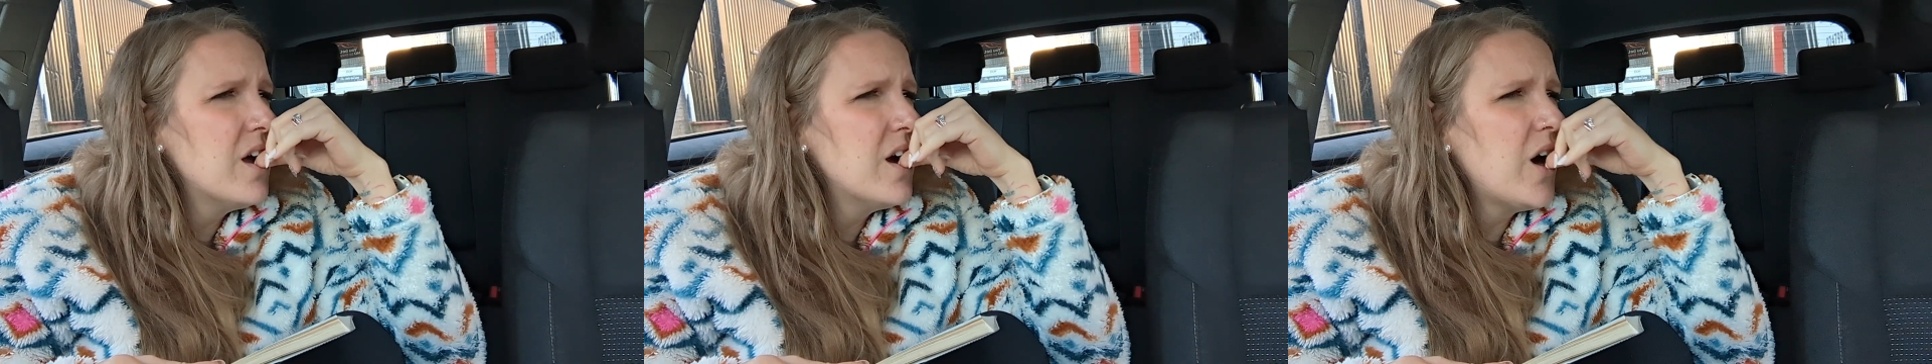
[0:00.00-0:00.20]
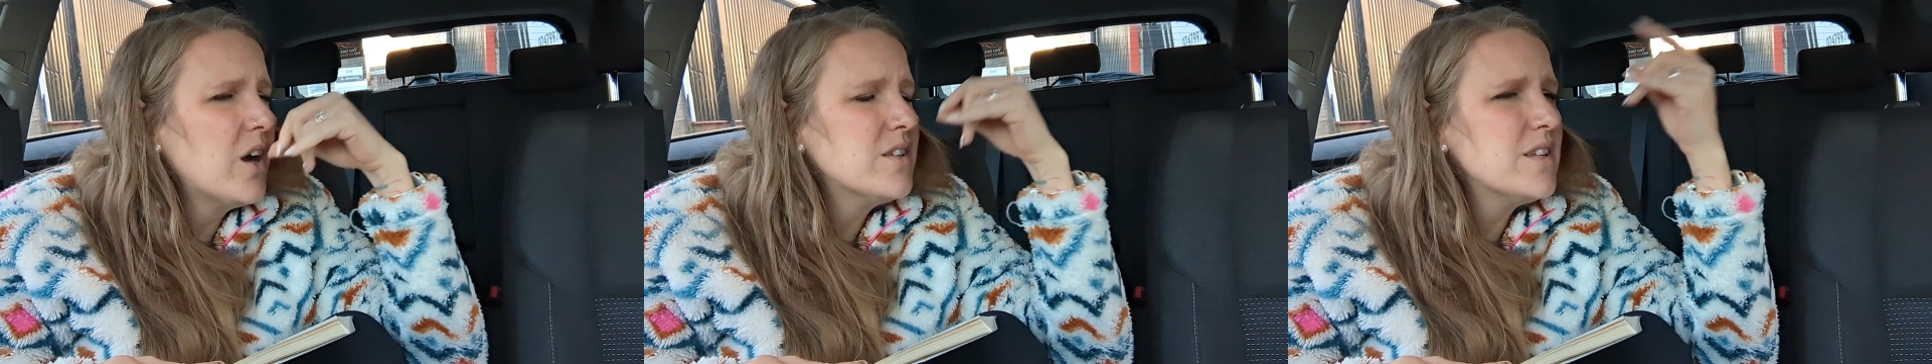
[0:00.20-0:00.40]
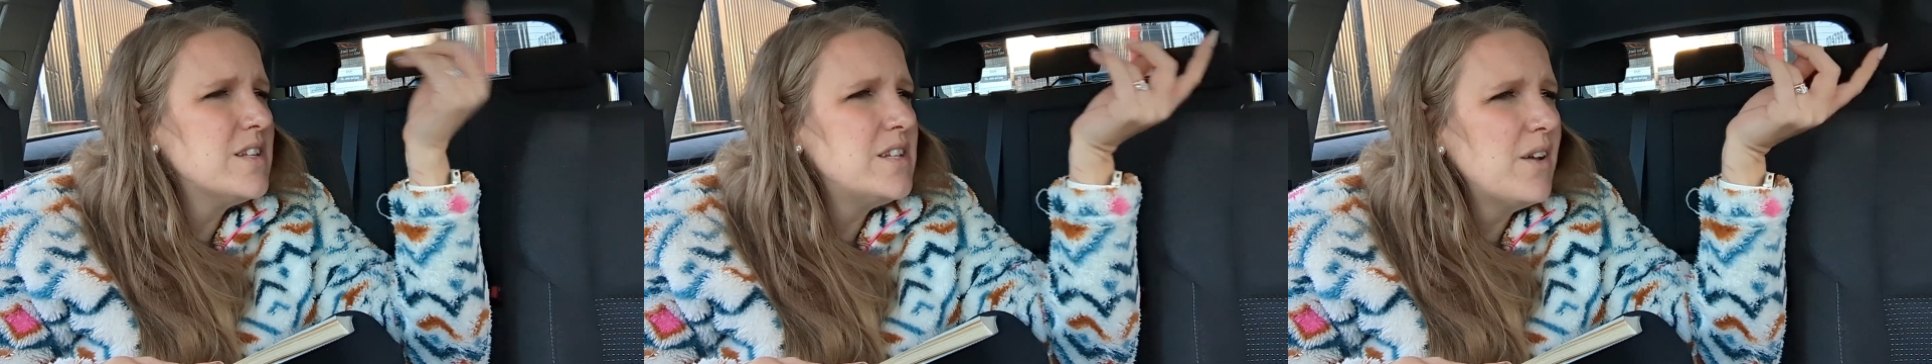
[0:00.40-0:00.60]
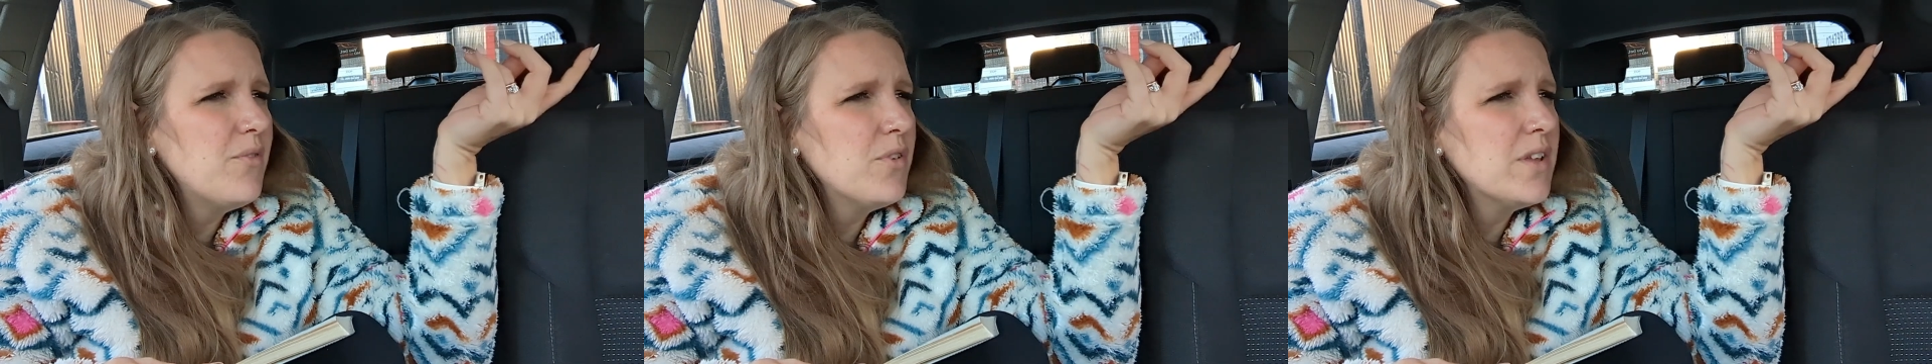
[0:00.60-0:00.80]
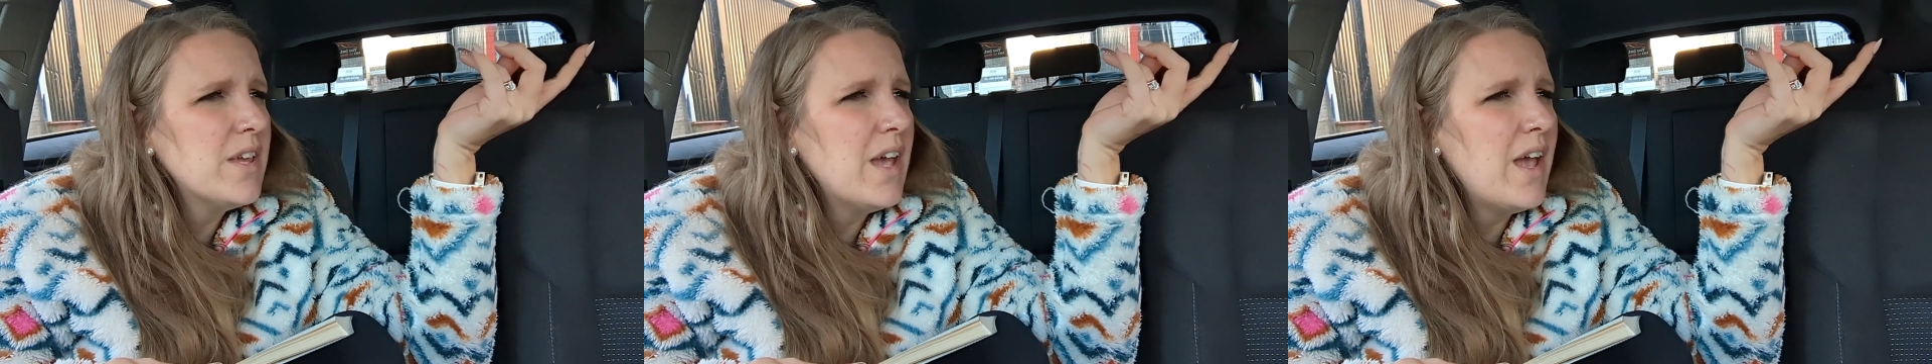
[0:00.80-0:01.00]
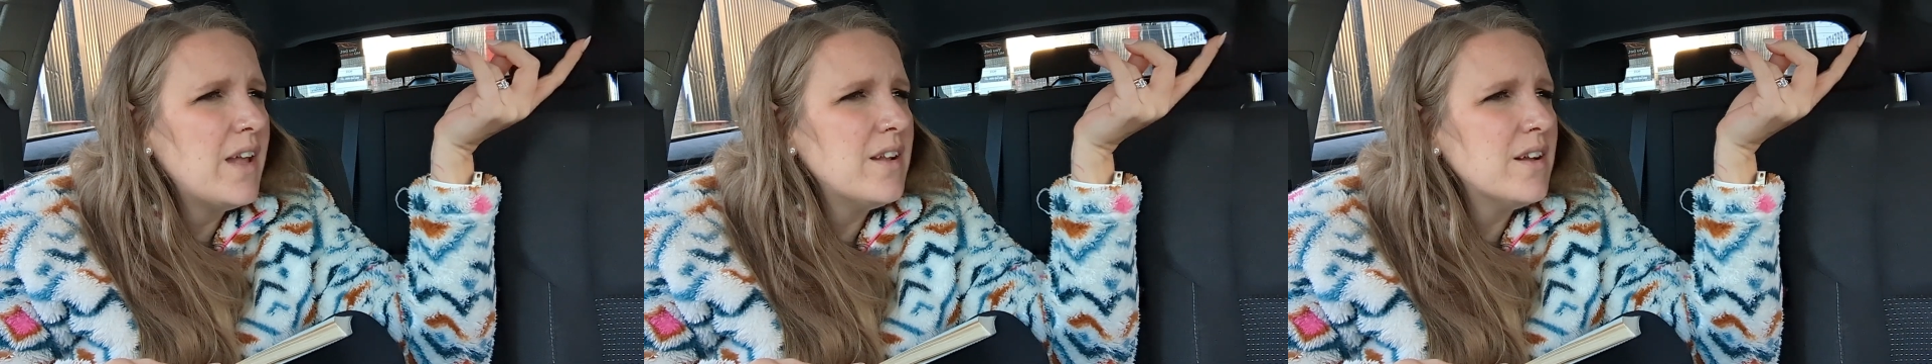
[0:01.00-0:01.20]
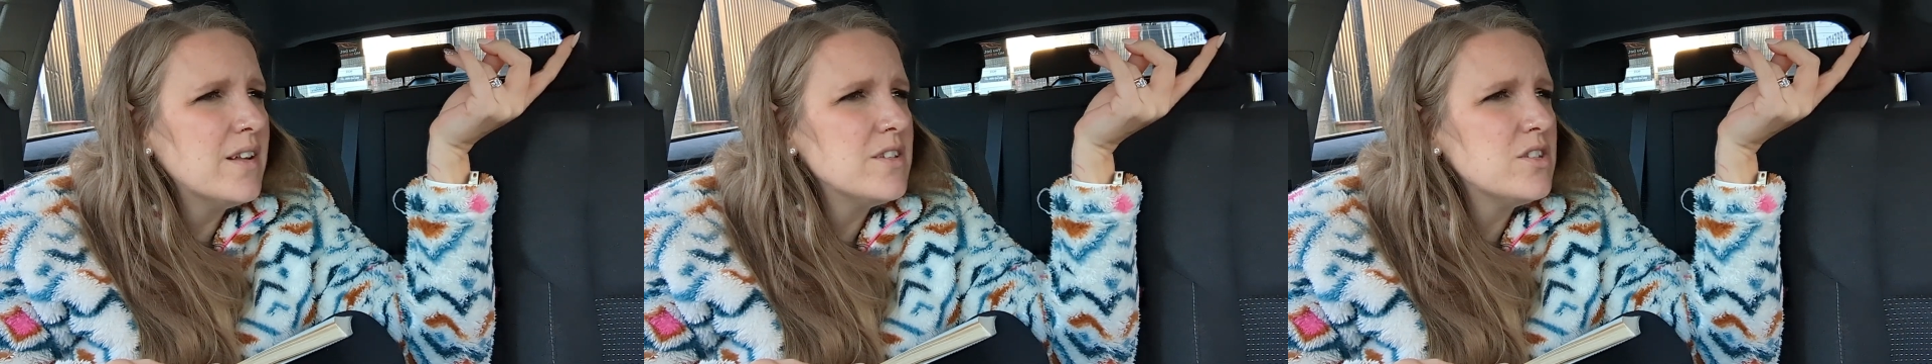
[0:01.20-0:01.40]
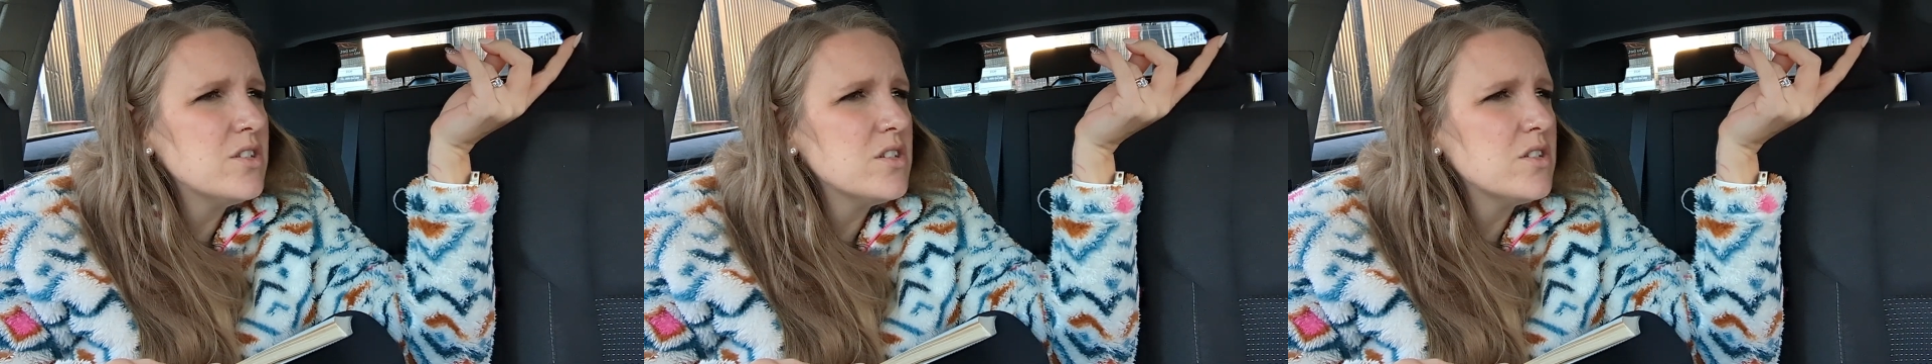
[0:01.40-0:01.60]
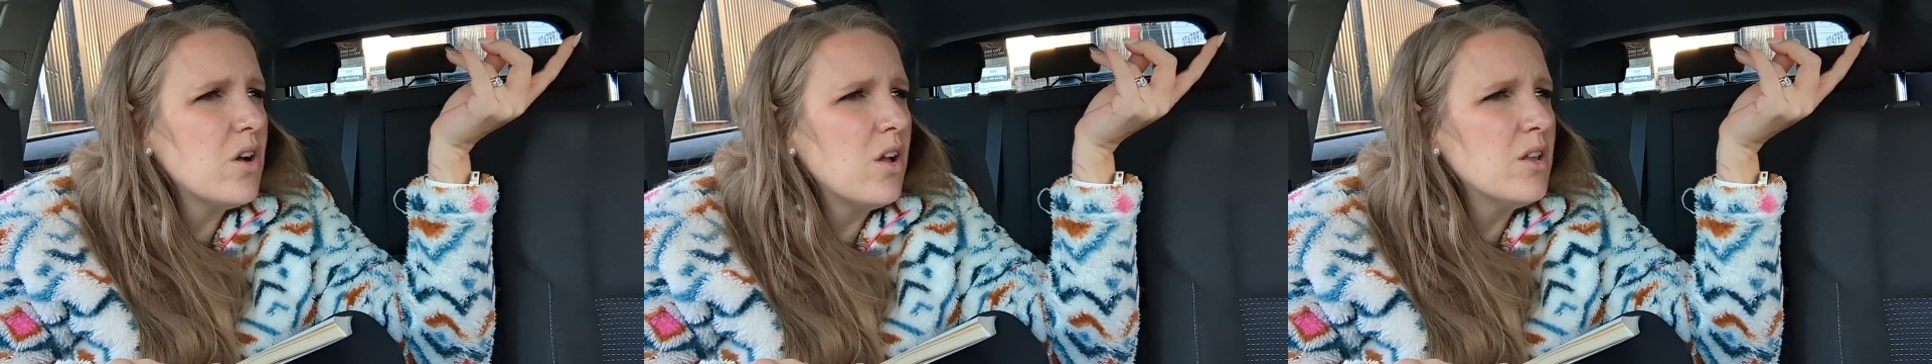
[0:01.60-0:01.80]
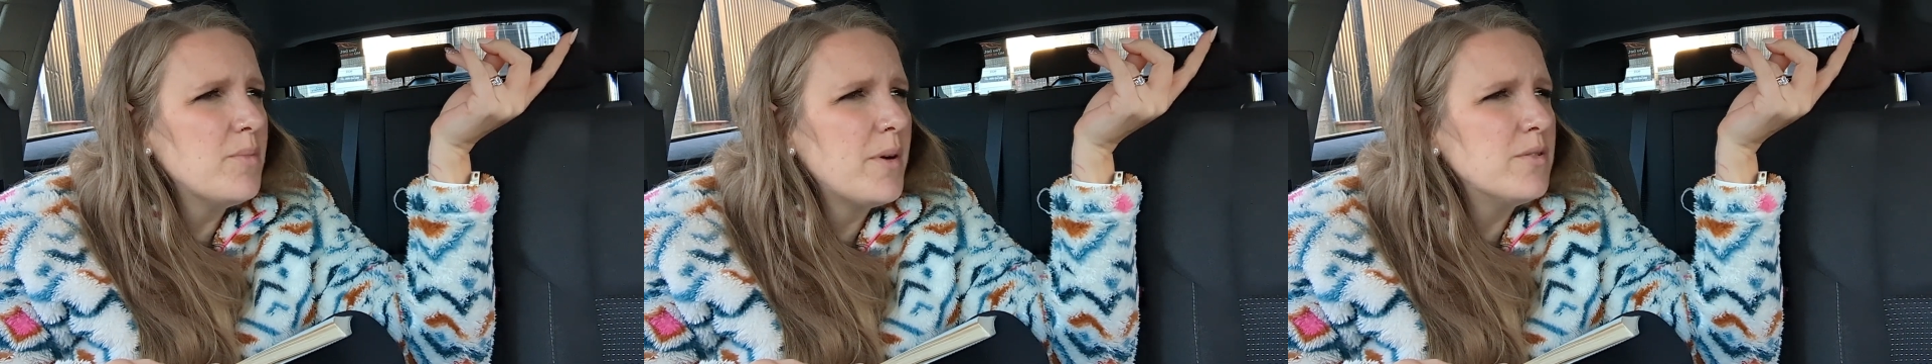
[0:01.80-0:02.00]
Or it's a different kid and it's just
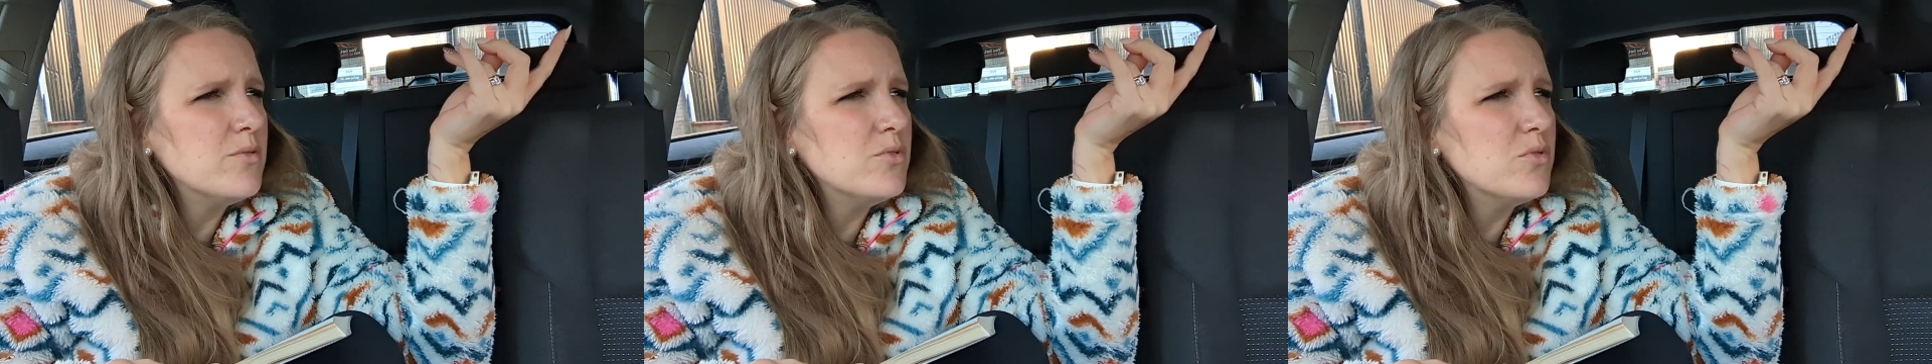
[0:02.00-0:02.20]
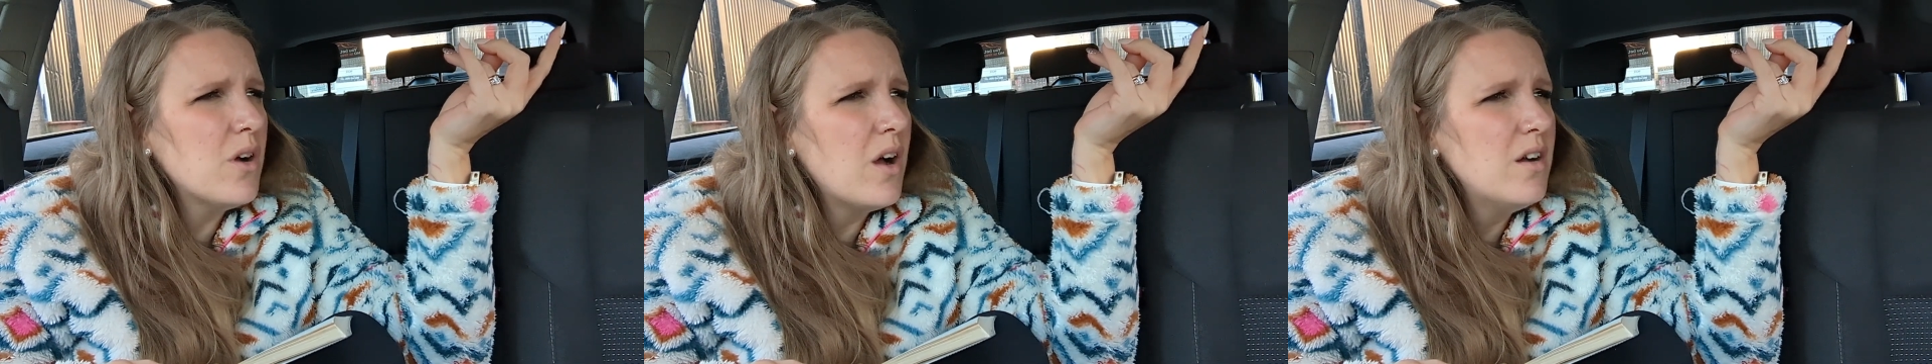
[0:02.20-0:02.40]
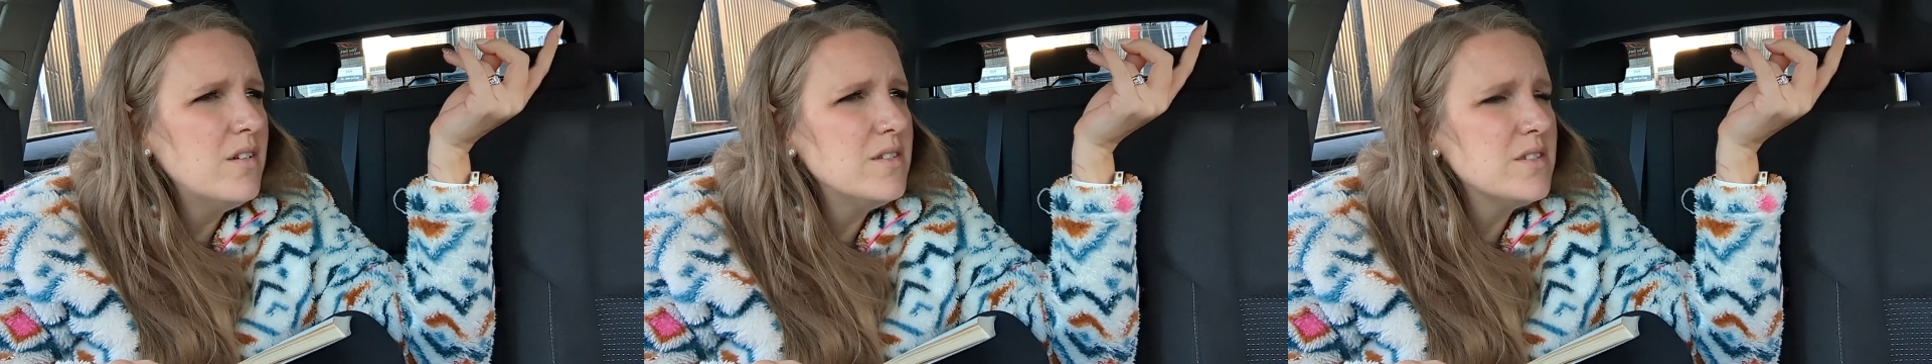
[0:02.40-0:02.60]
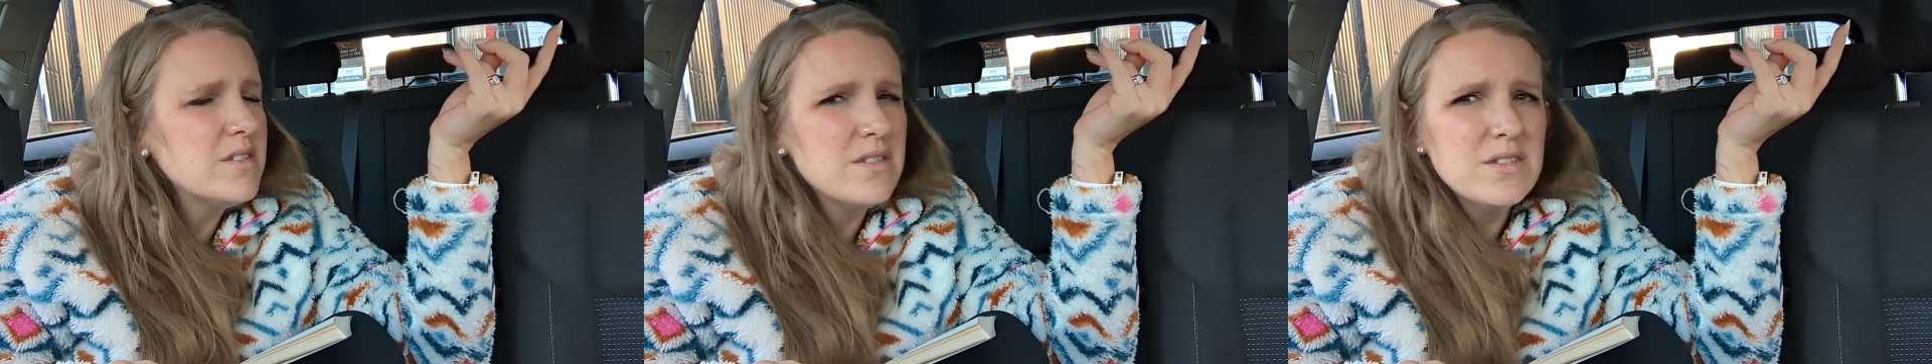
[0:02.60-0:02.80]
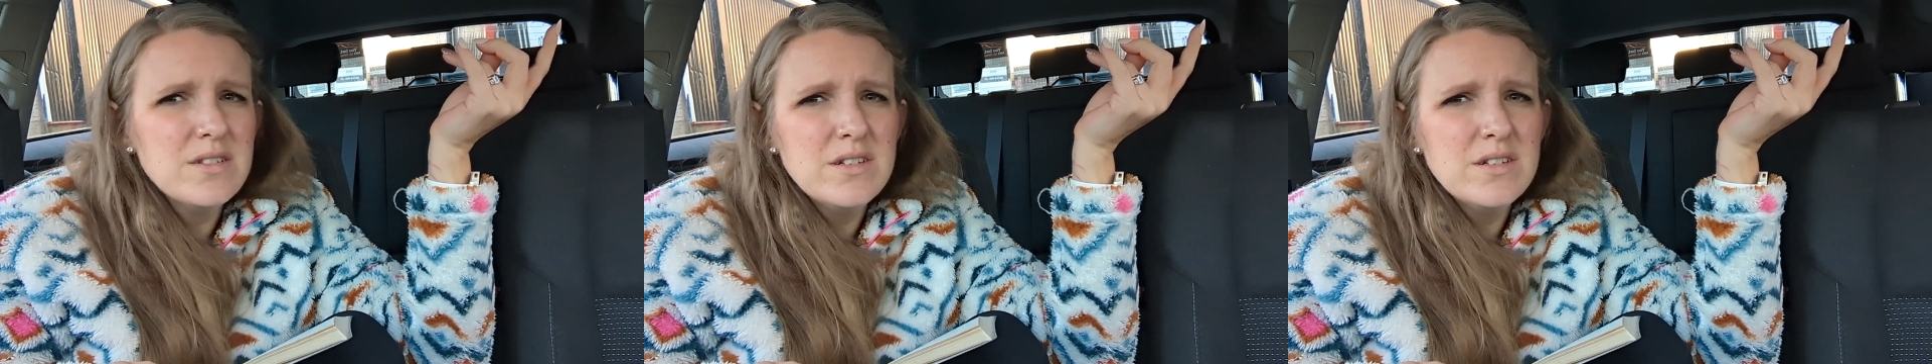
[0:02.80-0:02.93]
all about drugs?